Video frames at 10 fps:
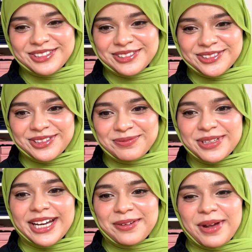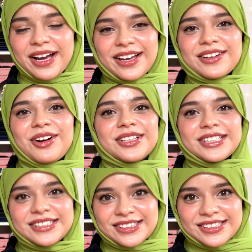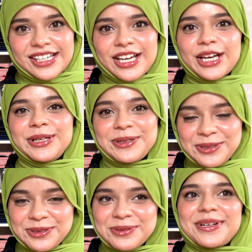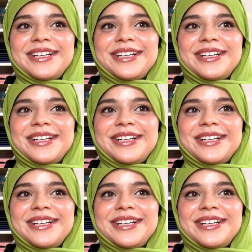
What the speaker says: to be get back on this YouTube.